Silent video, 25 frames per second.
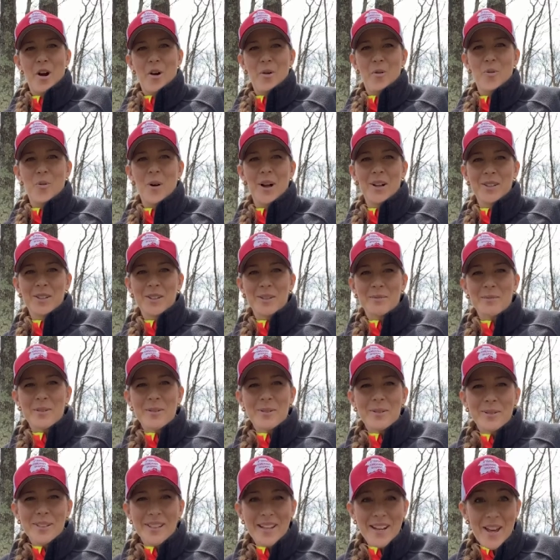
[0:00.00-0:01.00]
Welcome
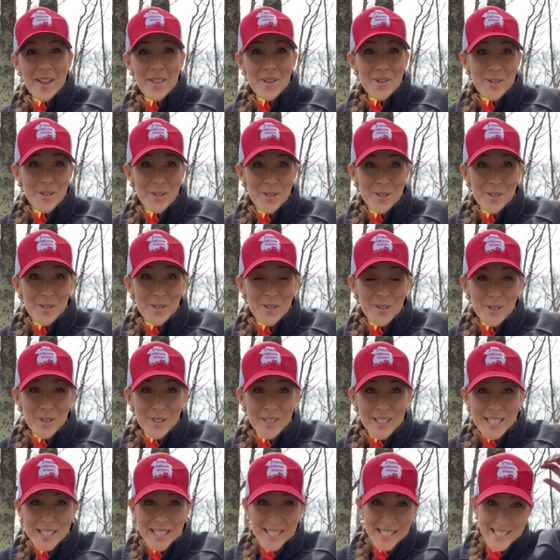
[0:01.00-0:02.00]
to another social
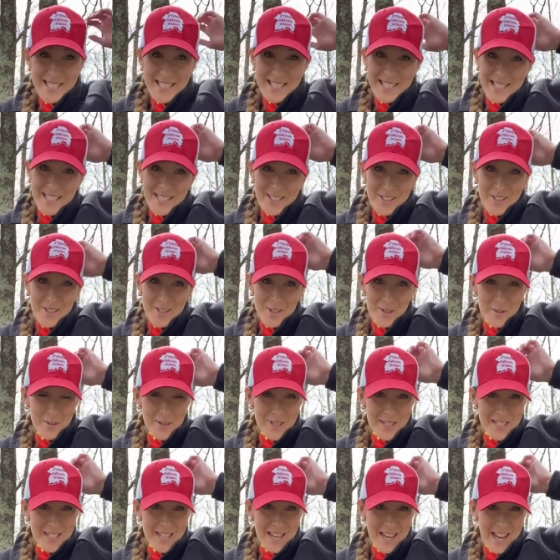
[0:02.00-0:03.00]
distancing
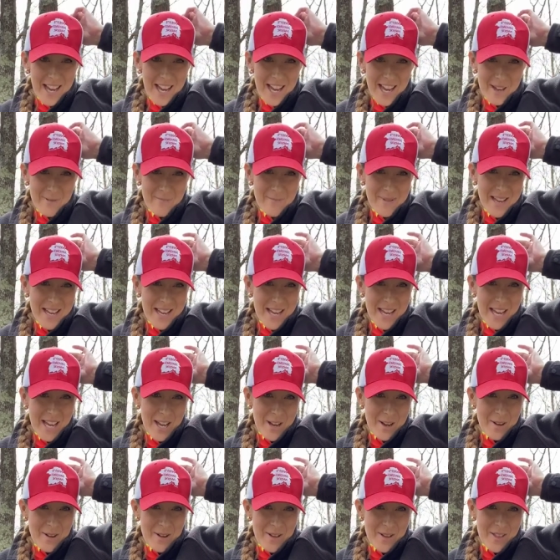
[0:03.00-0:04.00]
story time.
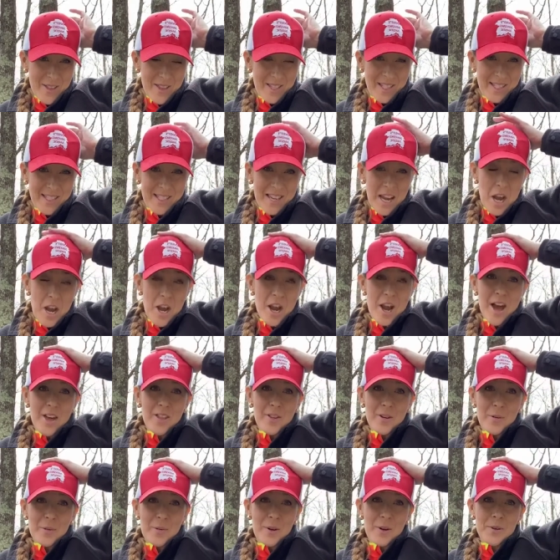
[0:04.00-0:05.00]
This is
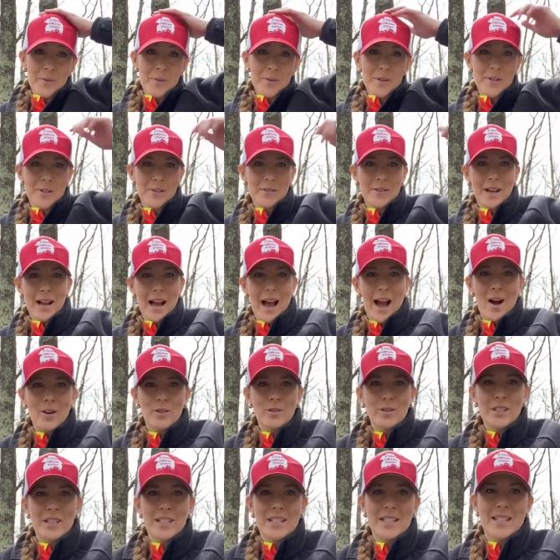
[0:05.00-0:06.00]
another one we're doing
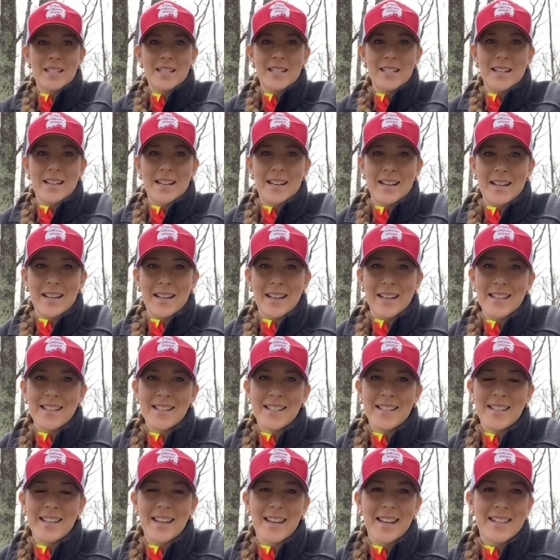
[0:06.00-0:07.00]

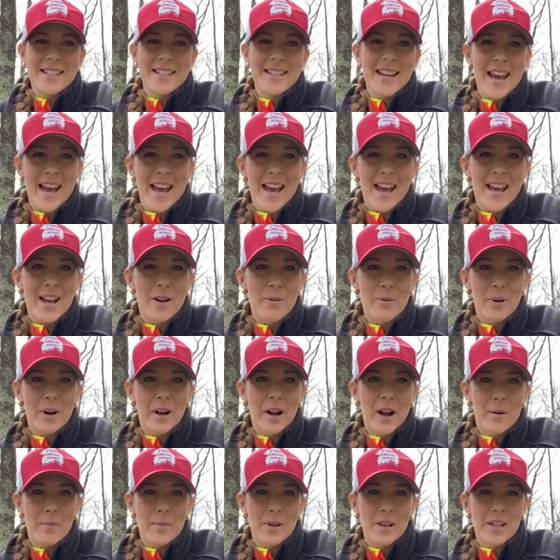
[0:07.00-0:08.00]
outside. Today we're
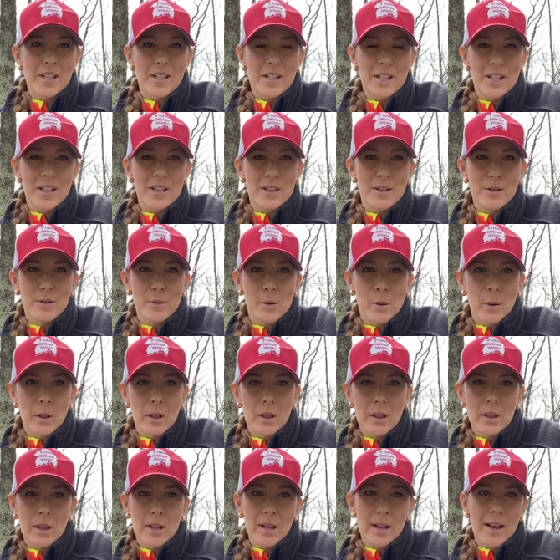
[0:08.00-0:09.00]
coming to you
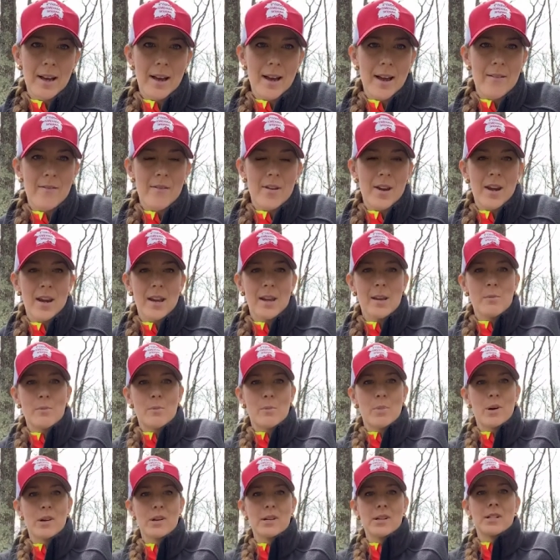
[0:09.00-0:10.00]
live and in
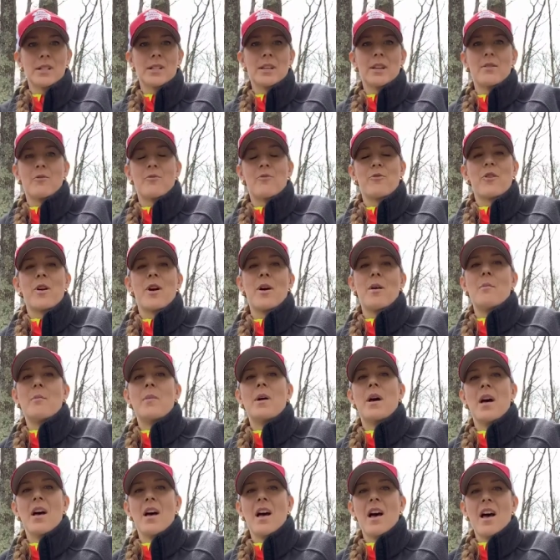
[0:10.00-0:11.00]
person from
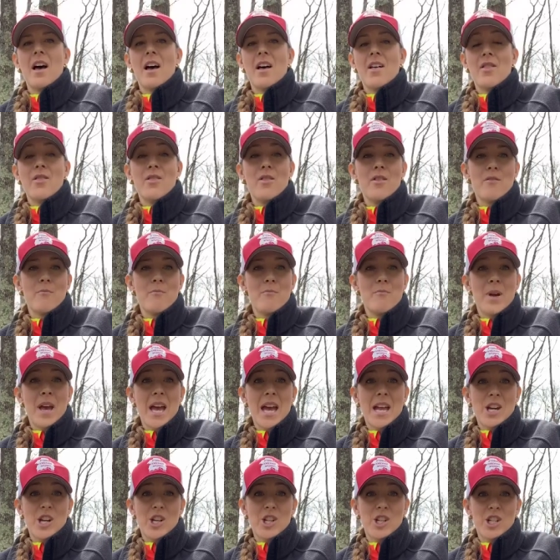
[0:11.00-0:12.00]
the
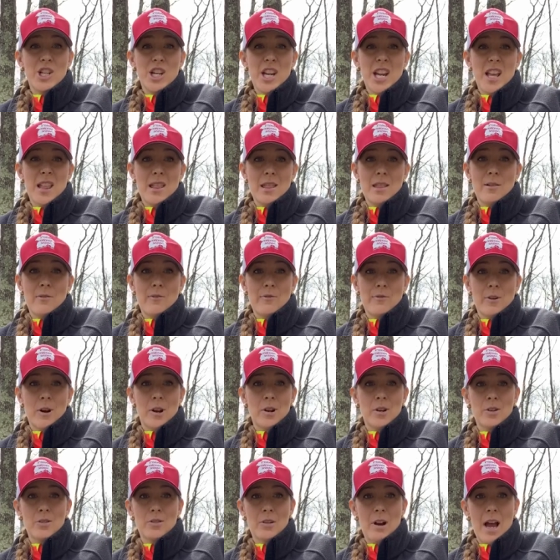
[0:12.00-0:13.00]
bench in the
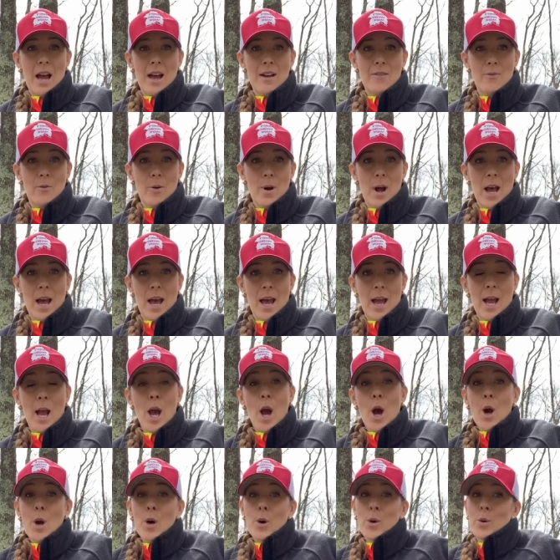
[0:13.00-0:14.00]
front driveway.
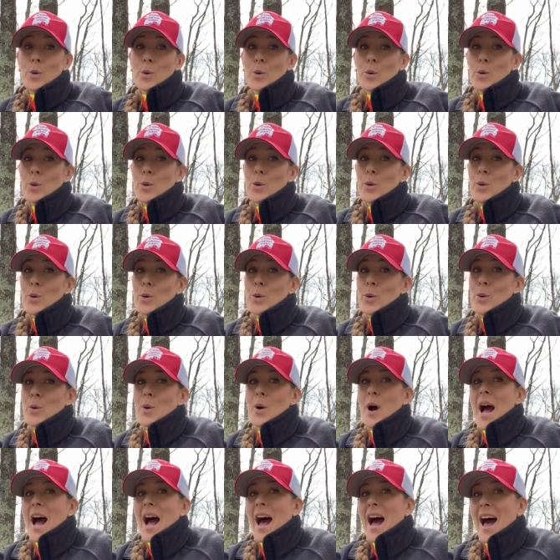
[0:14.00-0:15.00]
Ooh,
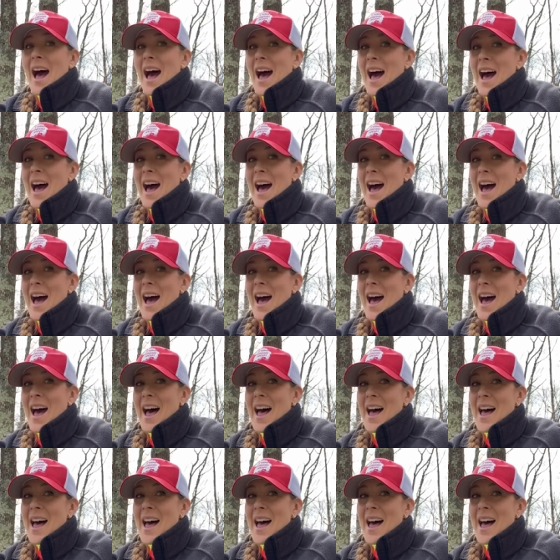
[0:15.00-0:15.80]
ah.